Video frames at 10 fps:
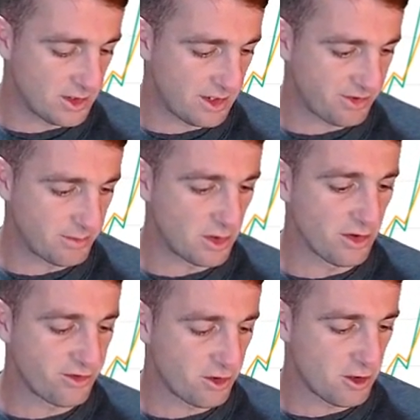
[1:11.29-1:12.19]
Like, so I'm not going
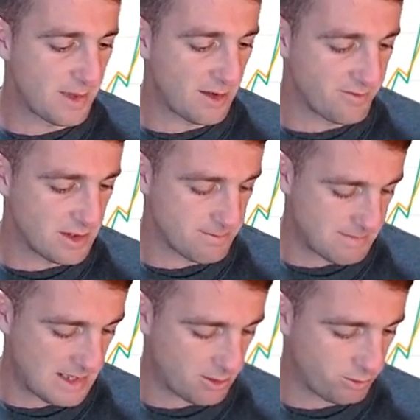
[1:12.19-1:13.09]
to talk about the
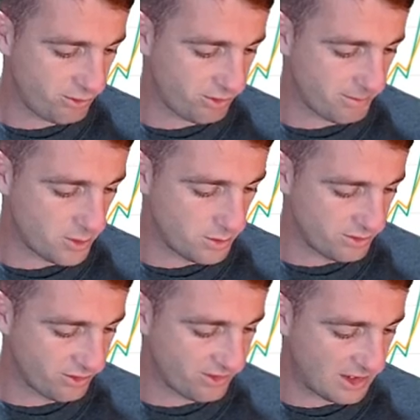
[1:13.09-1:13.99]
amount, but we'll
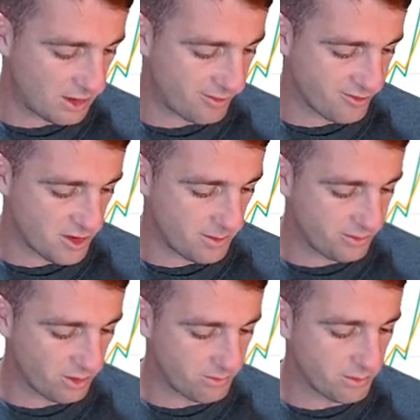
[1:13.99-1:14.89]
just start off from
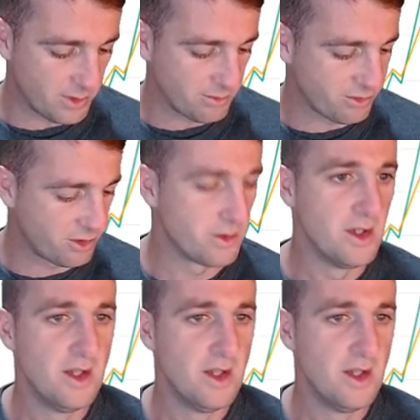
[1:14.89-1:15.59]
top to bottom. So